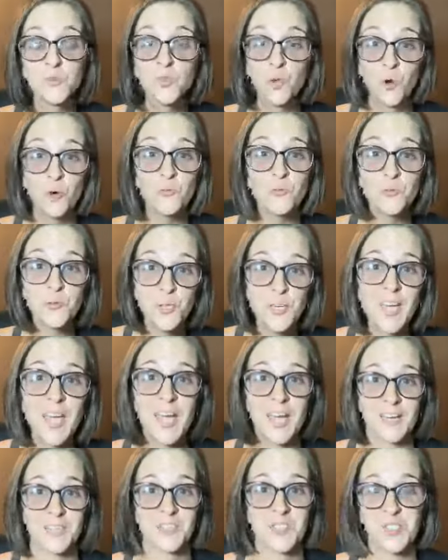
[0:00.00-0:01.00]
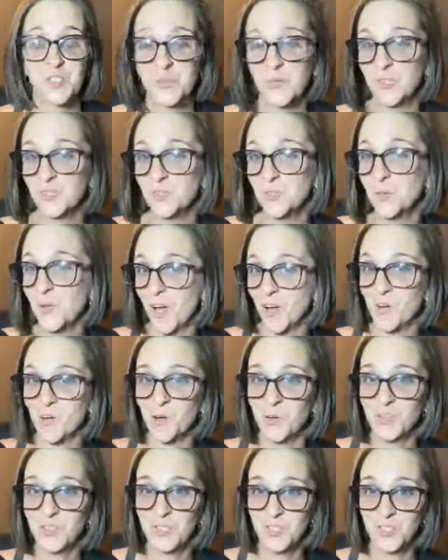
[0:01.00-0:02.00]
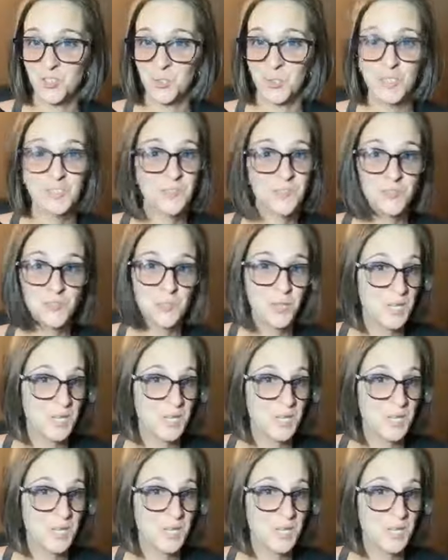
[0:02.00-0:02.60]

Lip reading: Don't forget, just because you got all these choices,